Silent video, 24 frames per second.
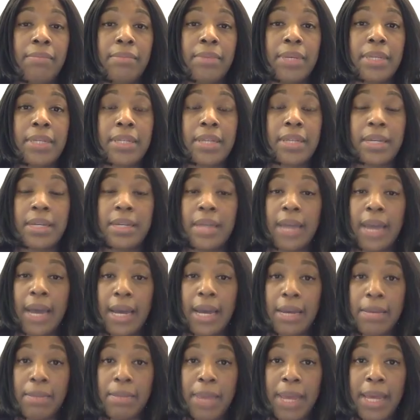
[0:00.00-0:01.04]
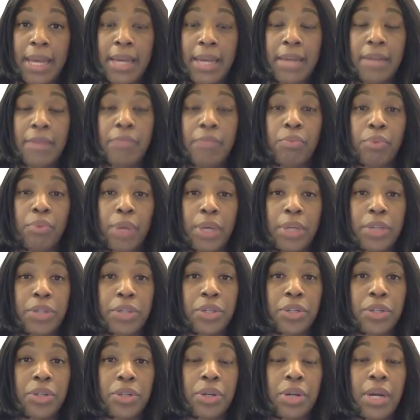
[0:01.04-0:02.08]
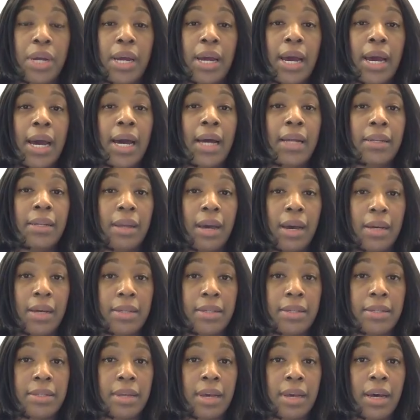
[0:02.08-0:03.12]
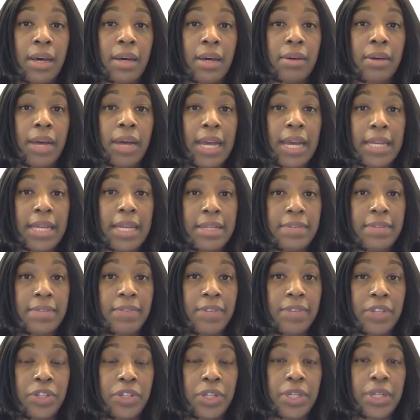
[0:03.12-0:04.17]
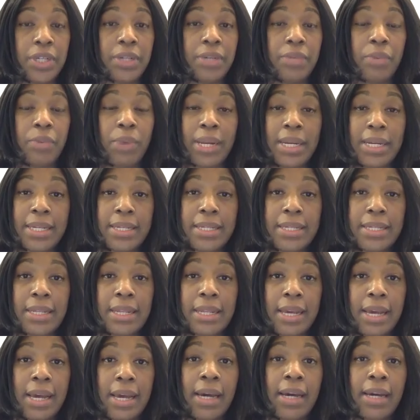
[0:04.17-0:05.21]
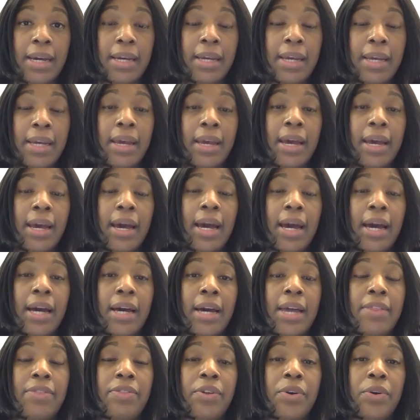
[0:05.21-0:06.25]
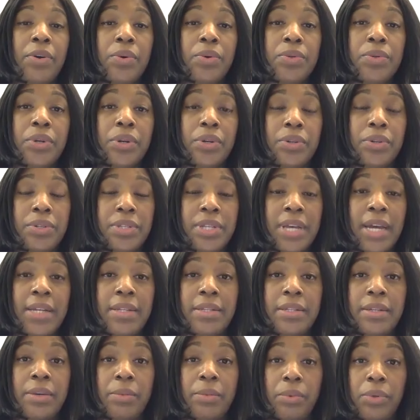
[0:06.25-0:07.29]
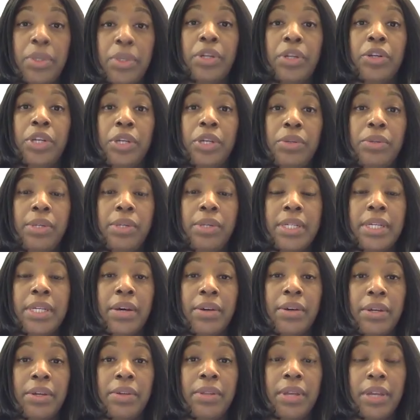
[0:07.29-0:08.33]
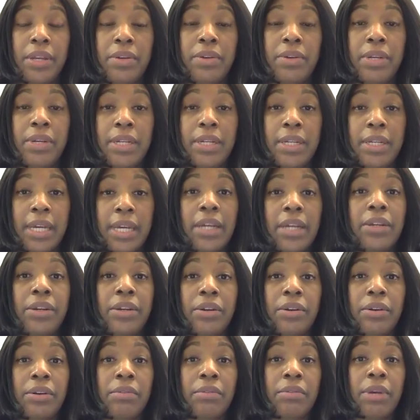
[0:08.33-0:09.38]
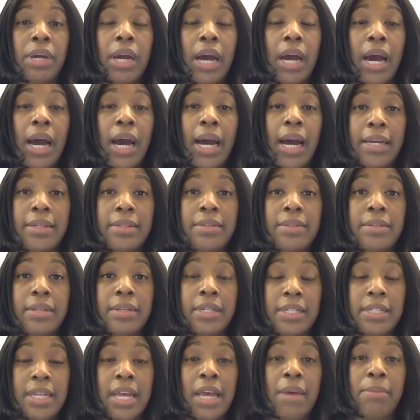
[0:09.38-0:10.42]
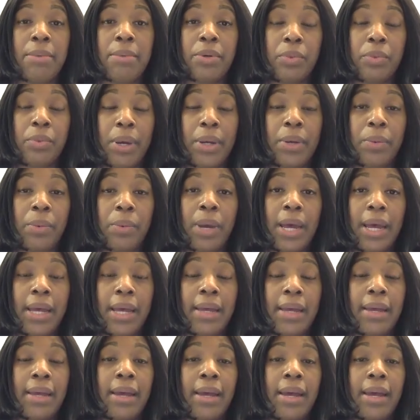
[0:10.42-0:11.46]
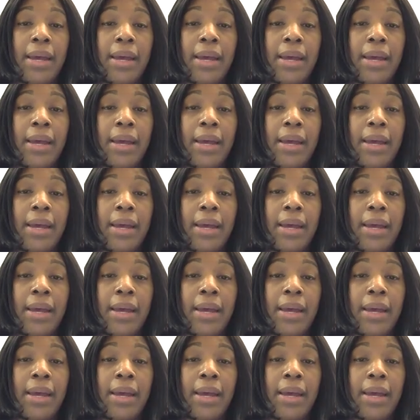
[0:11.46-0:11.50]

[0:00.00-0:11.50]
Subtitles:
sudden eye pain, pressure loss, hazy vision, redness in the eye. And those are signs that would acutely tell you that you need to get your eyes examined right away.